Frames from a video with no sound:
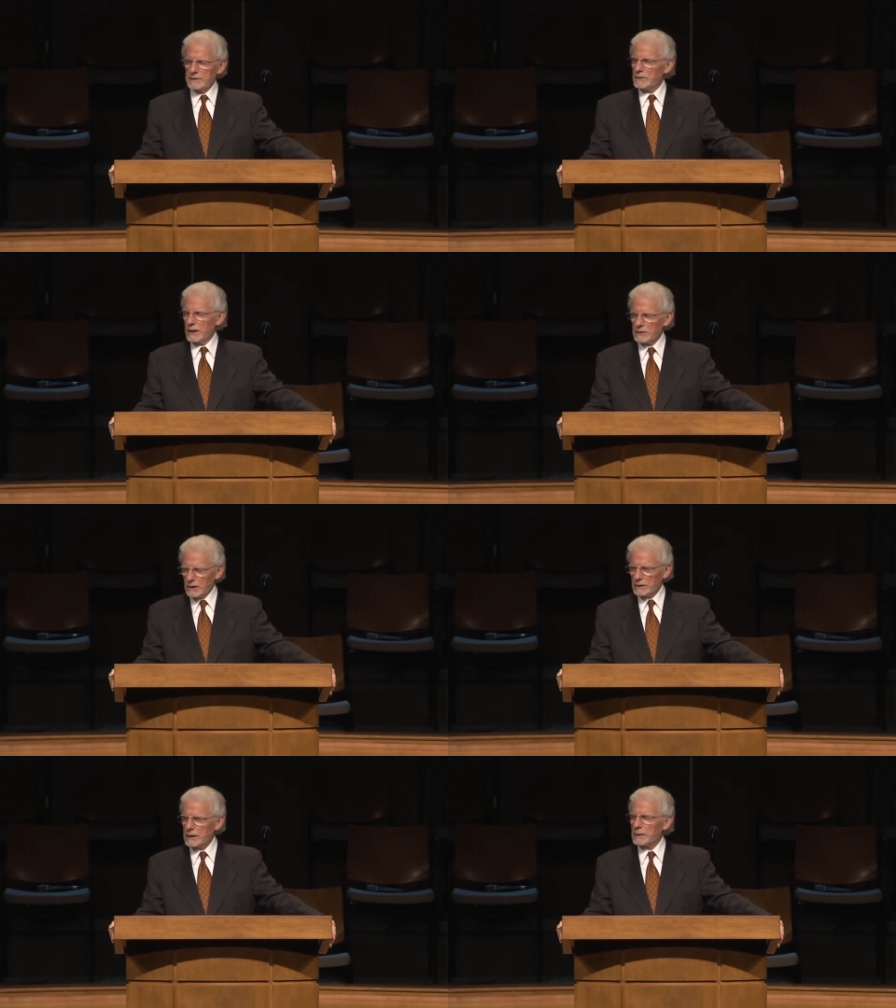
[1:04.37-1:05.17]
He's not
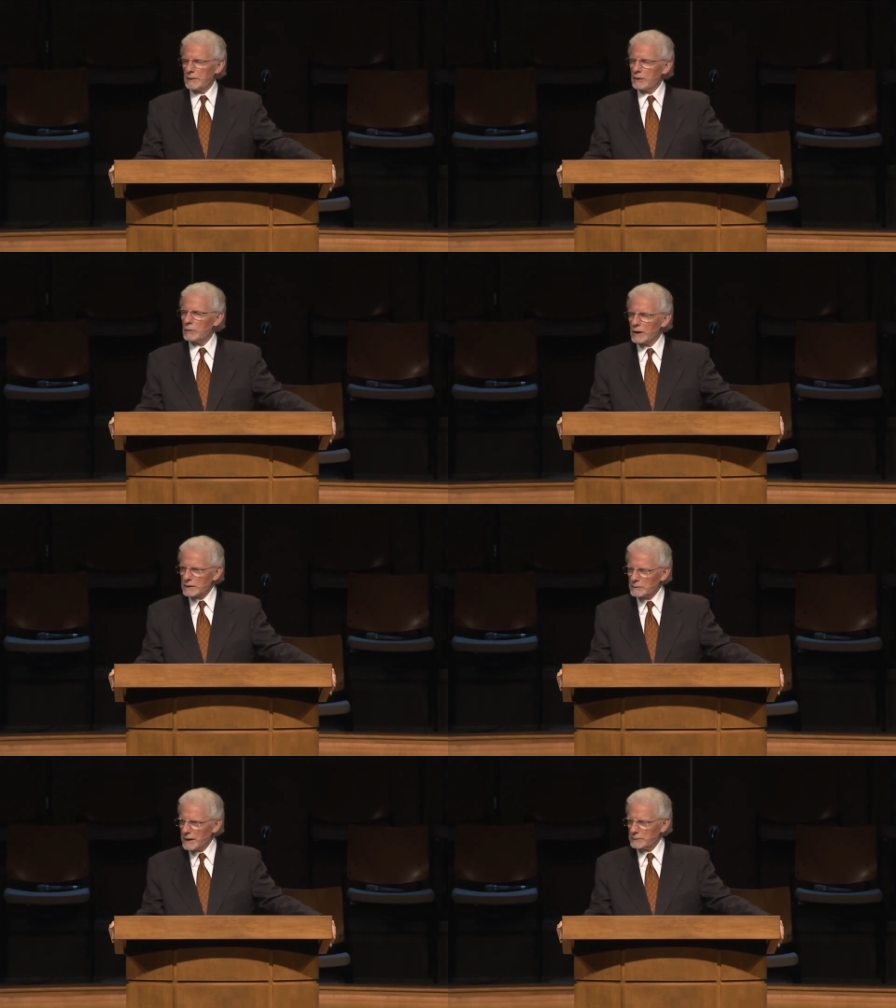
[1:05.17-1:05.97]
talking about
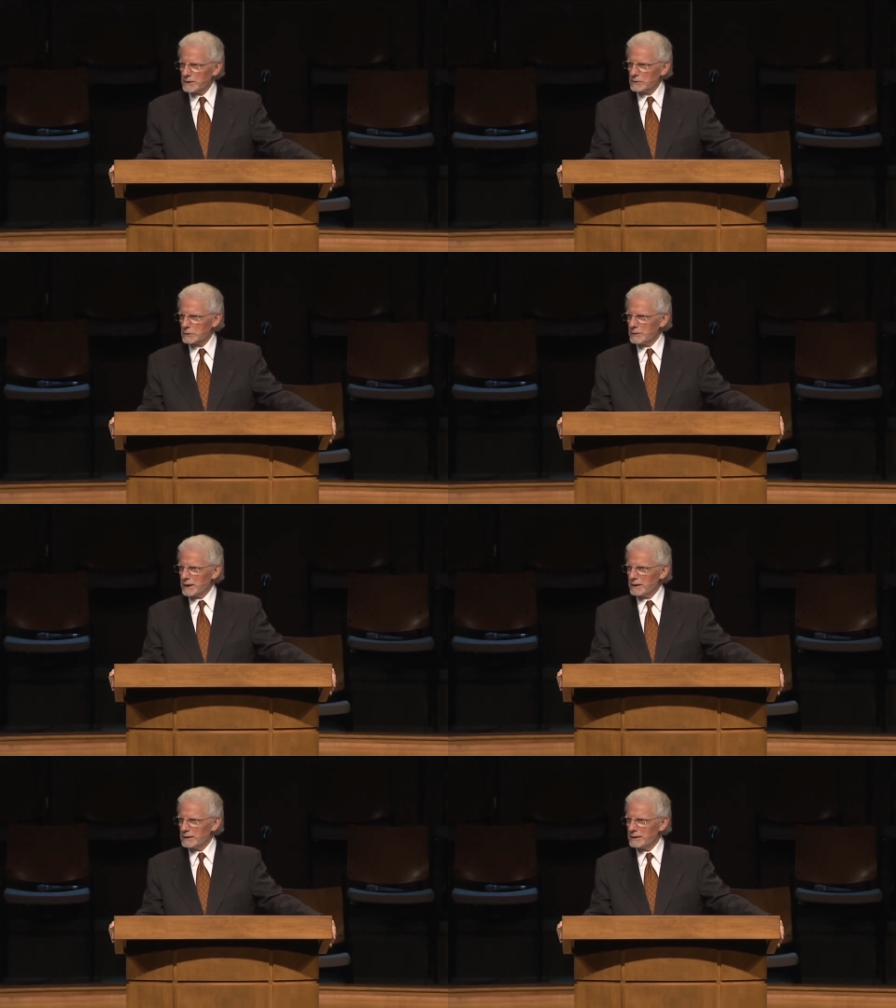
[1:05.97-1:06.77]
water baptism
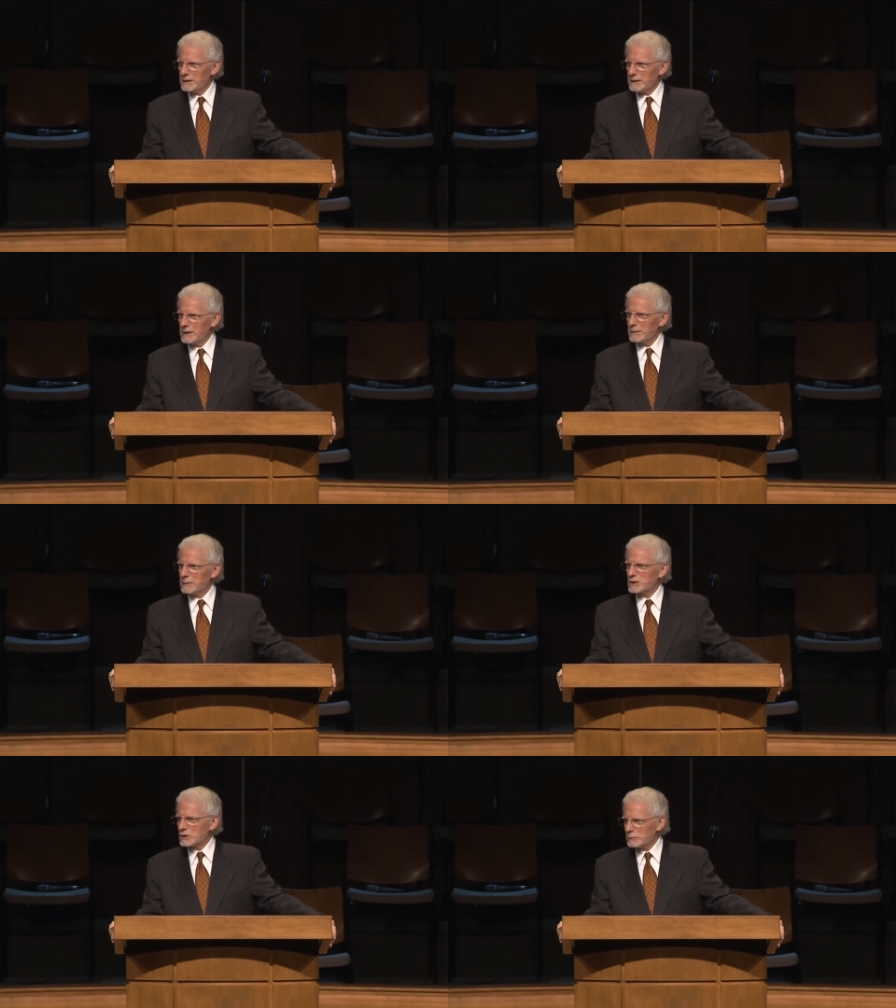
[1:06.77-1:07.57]
there,
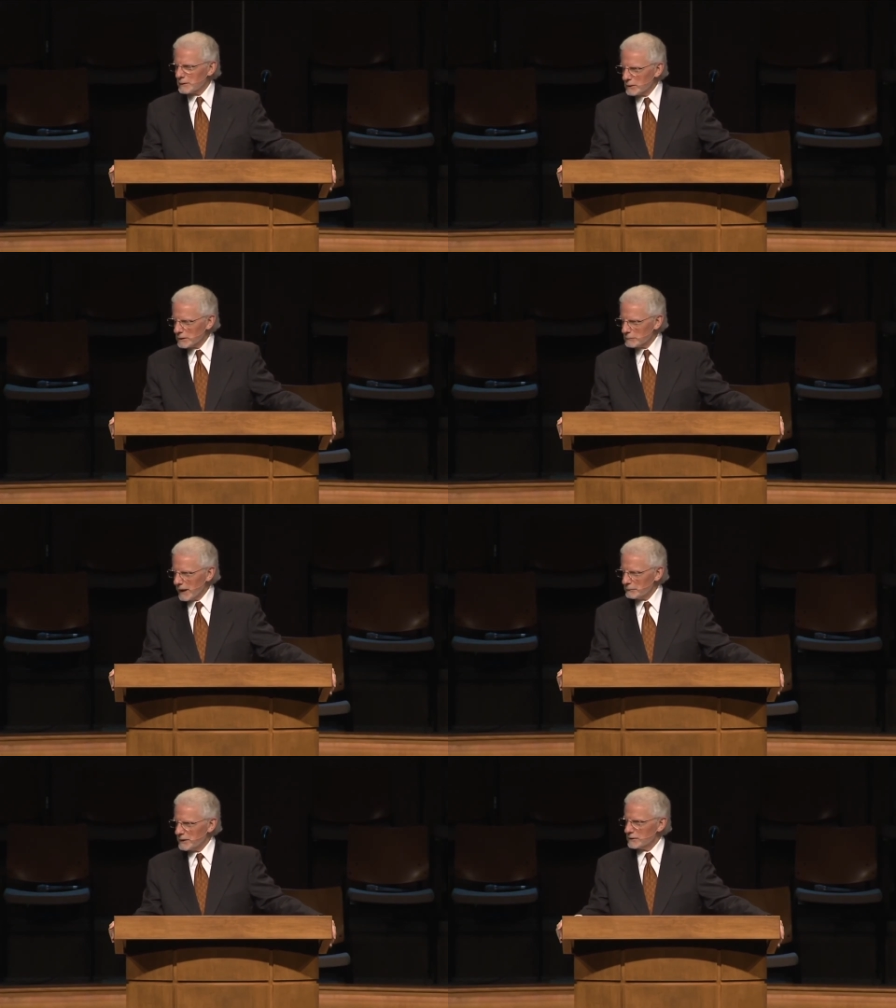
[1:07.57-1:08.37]
but spirit
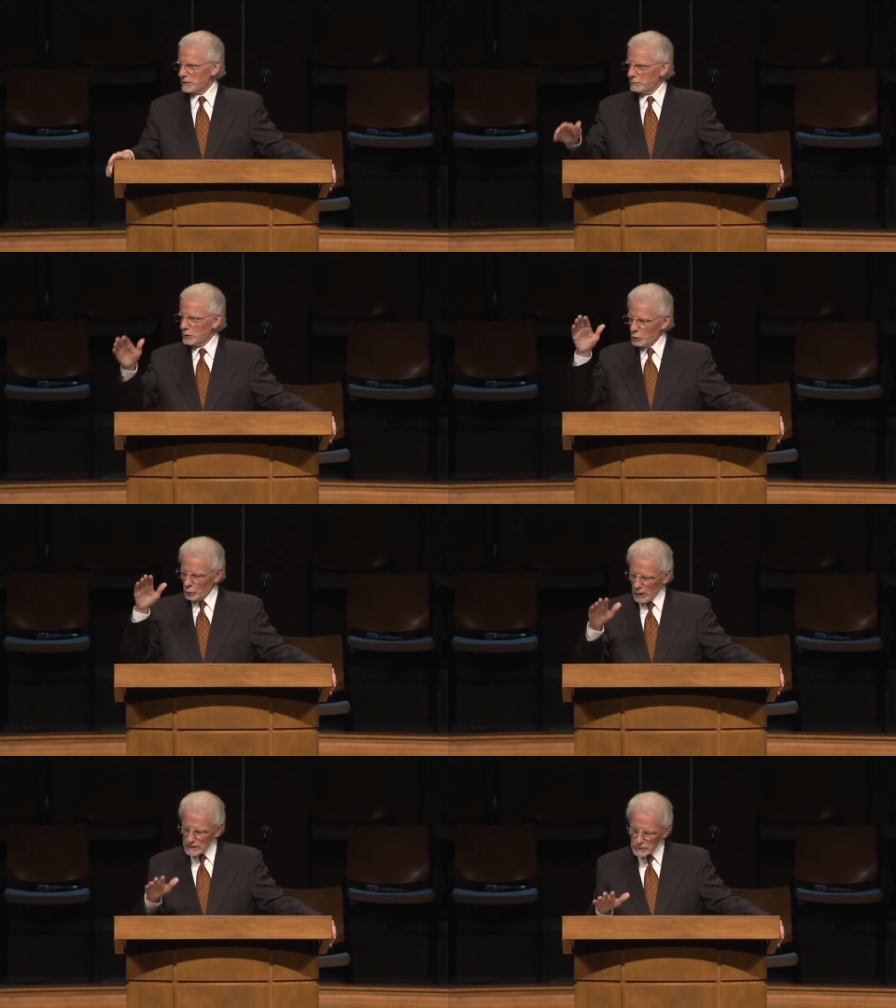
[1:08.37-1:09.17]
baptism
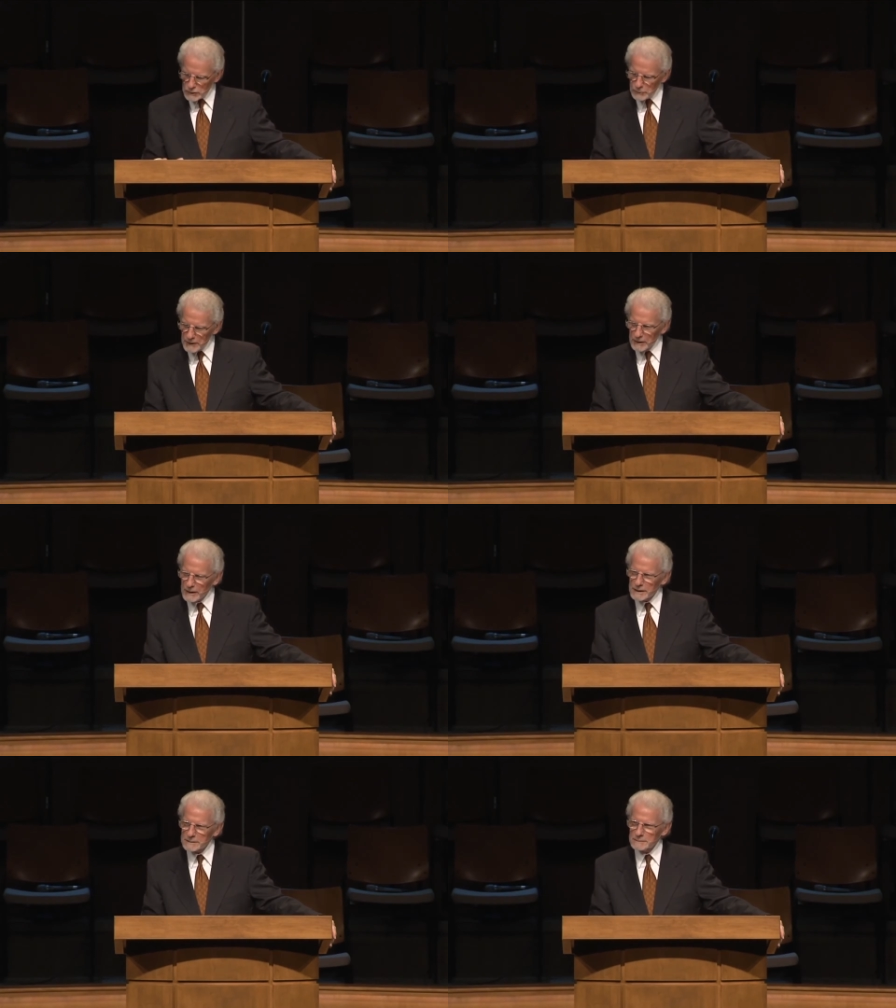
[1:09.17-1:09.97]
one
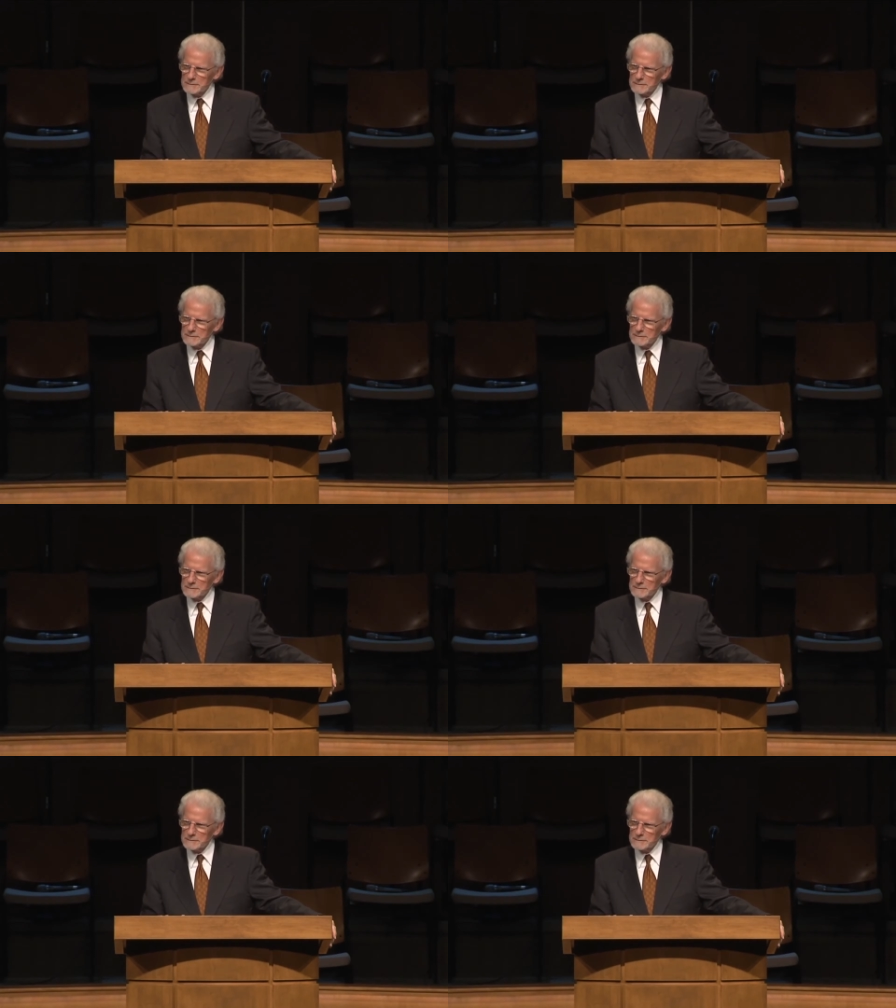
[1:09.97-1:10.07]
Spirit